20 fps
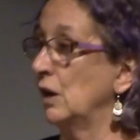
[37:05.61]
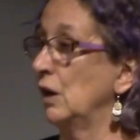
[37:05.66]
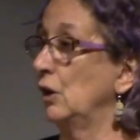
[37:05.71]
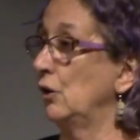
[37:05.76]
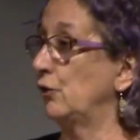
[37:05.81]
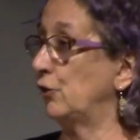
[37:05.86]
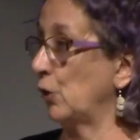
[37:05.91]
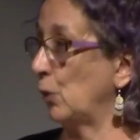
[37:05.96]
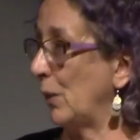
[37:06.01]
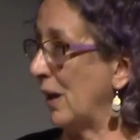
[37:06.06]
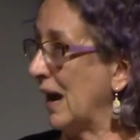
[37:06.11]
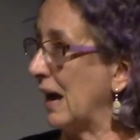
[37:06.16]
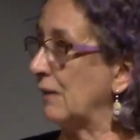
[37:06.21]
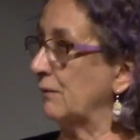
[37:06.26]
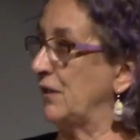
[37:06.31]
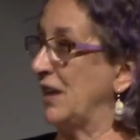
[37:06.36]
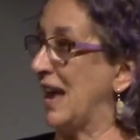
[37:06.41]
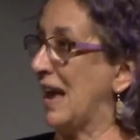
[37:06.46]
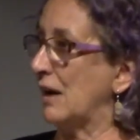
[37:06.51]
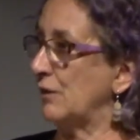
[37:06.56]
So we have
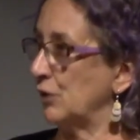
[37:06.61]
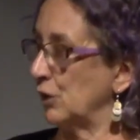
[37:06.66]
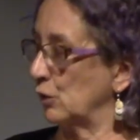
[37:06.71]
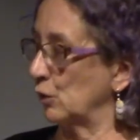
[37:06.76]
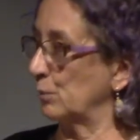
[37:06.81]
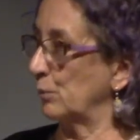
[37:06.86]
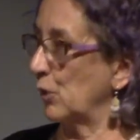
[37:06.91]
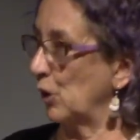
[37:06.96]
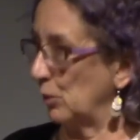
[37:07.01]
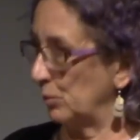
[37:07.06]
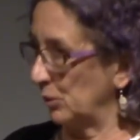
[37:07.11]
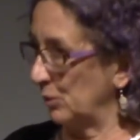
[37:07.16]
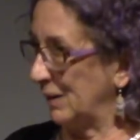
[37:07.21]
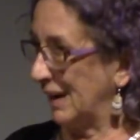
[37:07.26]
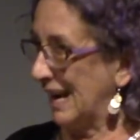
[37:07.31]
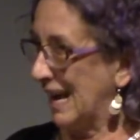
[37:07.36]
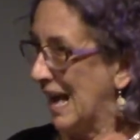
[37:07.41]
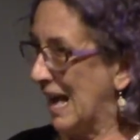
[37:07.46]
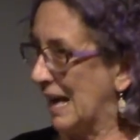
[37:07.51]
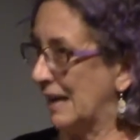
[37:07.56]
the ethical problem
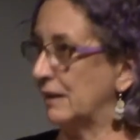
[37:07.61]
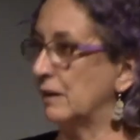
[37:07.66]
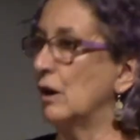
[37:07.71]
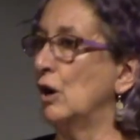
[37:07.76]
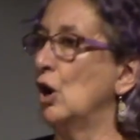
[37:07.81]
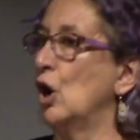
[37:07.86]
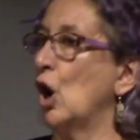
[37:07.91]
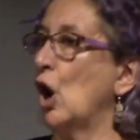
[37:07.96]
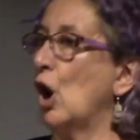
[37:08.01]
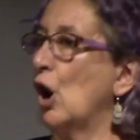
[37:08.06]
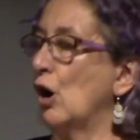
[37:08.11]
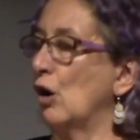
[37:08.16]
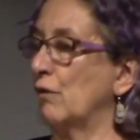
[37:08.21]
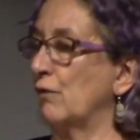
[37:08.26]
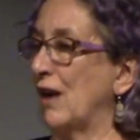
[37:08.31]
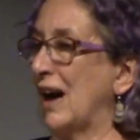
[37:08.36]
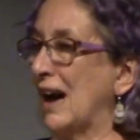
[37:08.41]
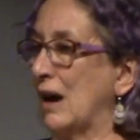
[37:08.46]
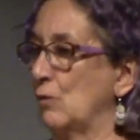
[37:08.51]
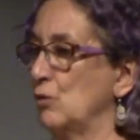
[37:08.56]
again of
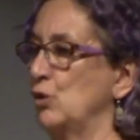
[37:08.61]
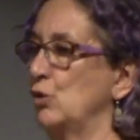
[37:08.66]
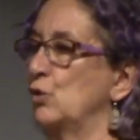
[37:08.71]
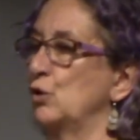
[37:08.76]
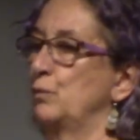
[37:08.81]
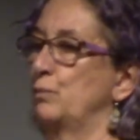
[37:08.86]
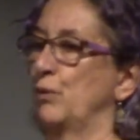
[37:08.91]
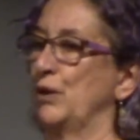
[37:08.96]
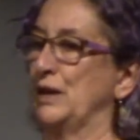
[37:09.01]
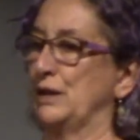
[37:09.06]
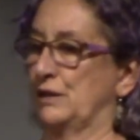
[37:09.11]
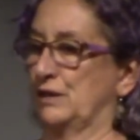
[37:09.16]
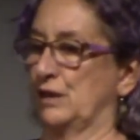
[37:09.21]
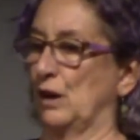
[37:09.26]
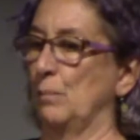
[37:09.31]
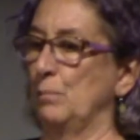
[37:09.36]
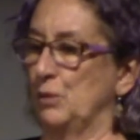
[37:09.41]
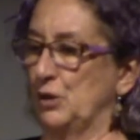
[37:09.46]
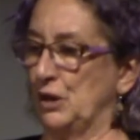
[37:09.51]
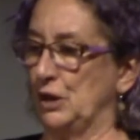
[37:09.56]
how you could bring
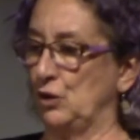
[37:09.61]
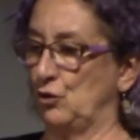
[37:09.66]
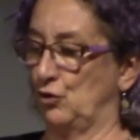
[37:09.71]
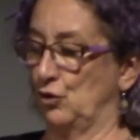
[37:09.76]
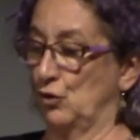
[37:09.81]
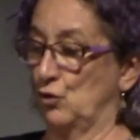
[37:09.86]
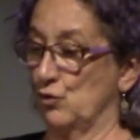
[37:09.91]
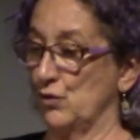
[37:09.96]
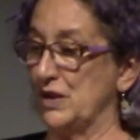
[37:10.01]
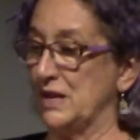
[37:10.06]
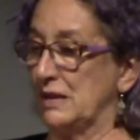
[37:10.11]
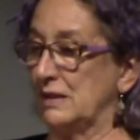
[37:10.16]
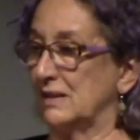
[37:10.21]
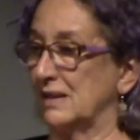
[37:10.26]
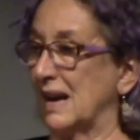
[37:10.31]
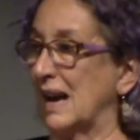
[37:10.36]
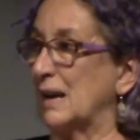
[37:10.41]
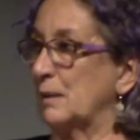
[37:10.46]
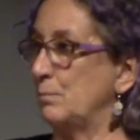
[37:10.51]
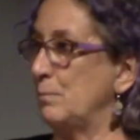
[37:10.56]
somebody to Greece
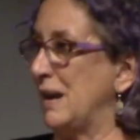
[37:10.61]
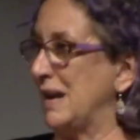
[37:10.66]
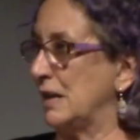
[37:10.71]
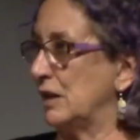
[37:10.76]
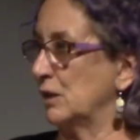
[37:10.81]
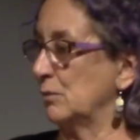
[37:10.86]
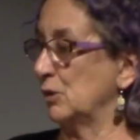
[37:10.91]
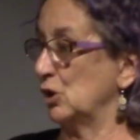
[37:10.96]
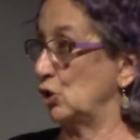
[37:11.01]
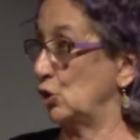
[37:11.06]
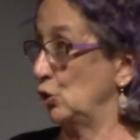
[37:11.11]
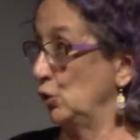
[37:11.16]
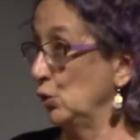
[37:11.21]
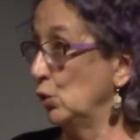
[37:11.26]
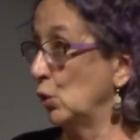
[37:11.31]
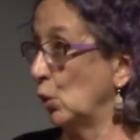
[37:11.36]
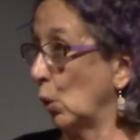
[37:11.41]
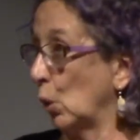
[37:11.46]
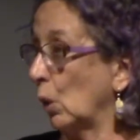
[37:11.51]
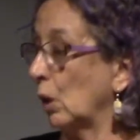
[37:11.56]
and make them a
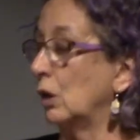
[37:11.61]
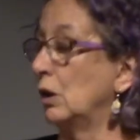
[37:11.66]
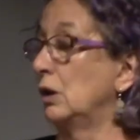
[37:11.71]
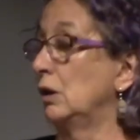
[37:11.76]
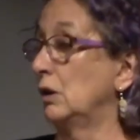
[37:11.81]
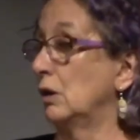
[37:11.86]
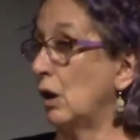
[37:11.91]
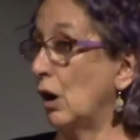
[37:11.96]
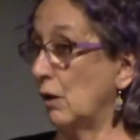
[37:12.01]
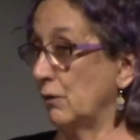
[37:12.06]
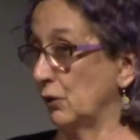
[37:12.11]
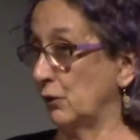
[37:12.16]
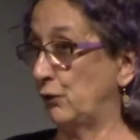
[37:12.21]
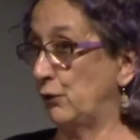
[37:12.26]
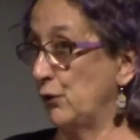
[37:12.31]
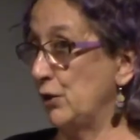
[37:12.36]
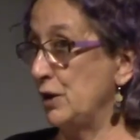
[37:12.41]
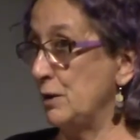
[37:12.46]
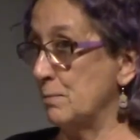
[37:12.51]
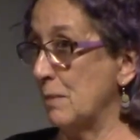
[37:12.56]
tool of a
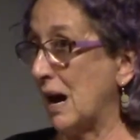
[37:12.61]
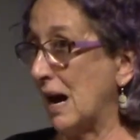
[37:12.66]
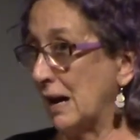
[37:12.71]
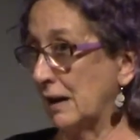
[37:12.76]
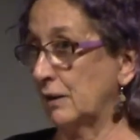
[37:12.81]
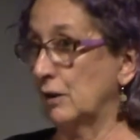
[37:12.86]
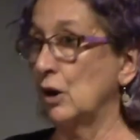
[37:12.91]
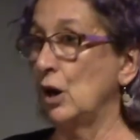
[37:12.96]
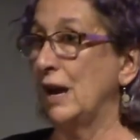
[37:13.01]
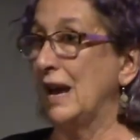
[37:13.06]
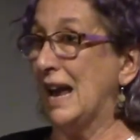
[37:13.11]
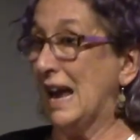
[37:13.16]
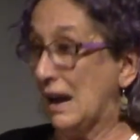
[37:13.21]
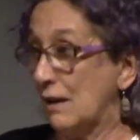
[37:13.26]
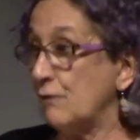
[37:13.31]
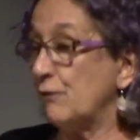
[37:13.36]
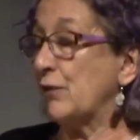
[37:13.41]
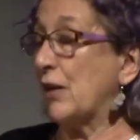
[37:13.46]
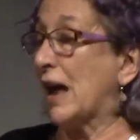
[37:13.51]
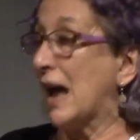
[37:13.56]
free man
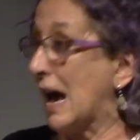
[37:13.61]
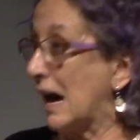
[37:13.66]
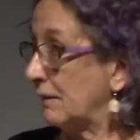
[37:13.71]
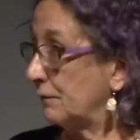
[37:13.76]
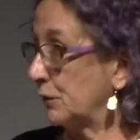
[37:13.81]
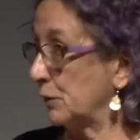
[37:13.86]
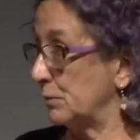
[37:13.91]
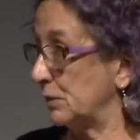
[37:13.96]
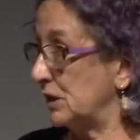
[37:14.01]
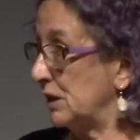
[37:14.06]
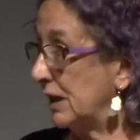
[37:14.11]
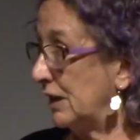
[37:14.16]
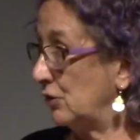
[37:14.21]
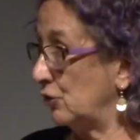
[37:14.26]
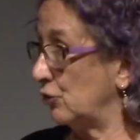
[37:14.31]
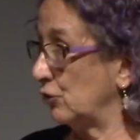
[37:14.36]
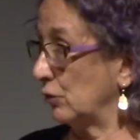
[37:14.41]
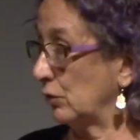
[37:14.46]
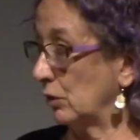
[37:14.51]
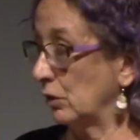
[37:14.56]
if they have the
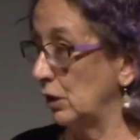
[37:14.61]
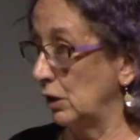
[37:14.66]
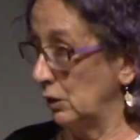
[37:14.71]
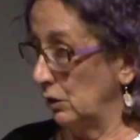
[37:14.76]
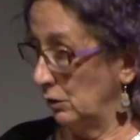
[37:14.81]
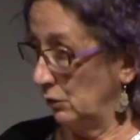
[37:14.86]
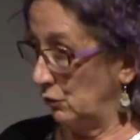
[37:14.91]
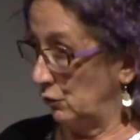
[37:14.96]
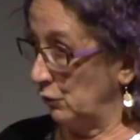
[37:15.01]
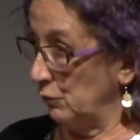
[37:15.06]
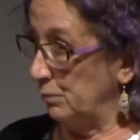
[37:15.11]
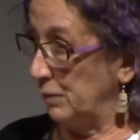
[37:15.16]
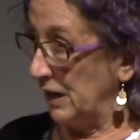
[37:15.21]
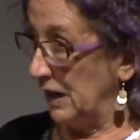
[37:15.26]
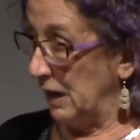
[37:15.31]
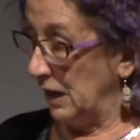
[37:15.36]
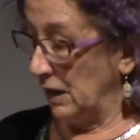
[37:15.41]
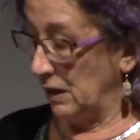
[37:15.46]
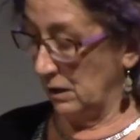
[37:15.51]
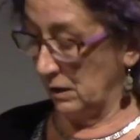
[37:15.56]
potential to
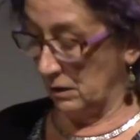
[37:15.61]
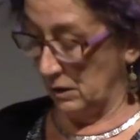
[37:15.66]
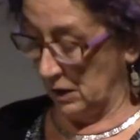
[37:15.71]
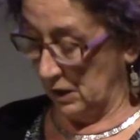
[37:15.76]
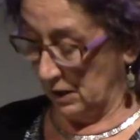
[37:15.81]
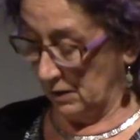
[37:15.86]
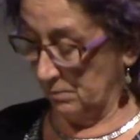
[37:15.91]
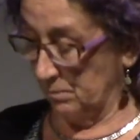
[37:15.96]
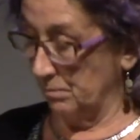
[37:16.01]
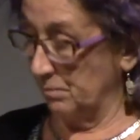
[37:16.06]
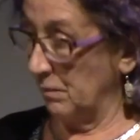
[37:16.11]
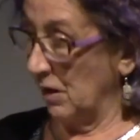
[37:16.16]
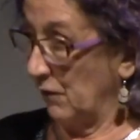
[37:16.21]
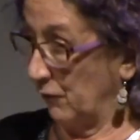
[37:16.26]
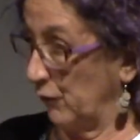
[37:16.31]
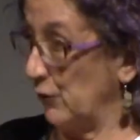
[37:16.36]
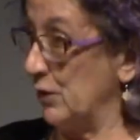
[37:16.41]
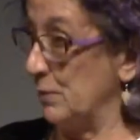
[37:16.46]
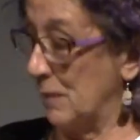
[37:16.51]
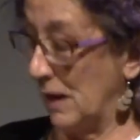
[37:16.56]
be um, a
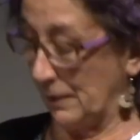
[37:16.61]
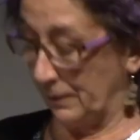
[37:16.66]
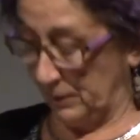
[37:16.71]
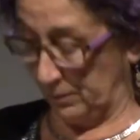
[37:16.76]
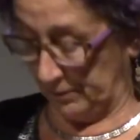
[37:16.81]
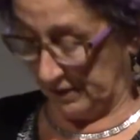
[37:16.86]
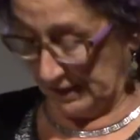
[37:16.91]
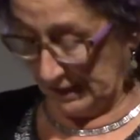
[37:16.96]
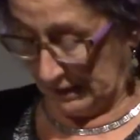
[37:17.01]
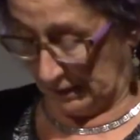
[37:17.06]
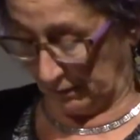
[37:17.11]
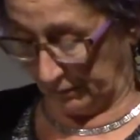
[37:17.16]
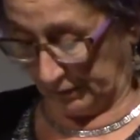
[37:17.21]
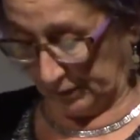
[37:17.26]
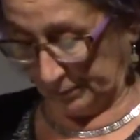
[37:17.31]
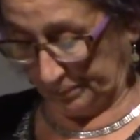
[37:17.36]
free man themselves.